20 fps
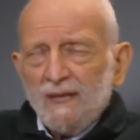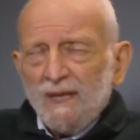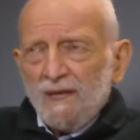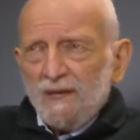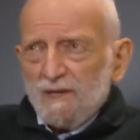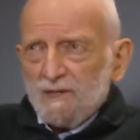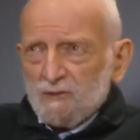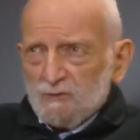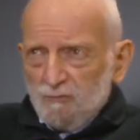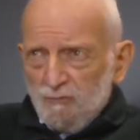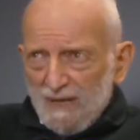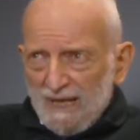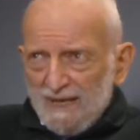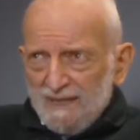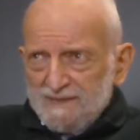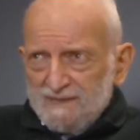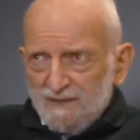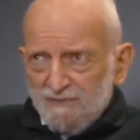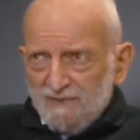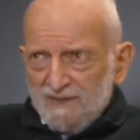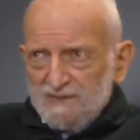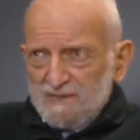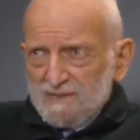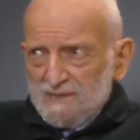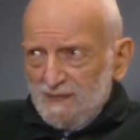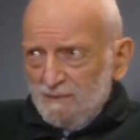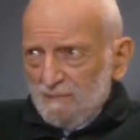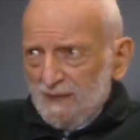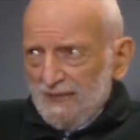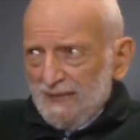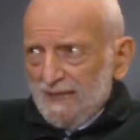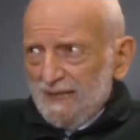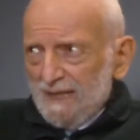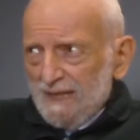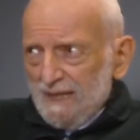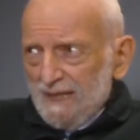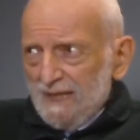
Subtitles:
is relatively similar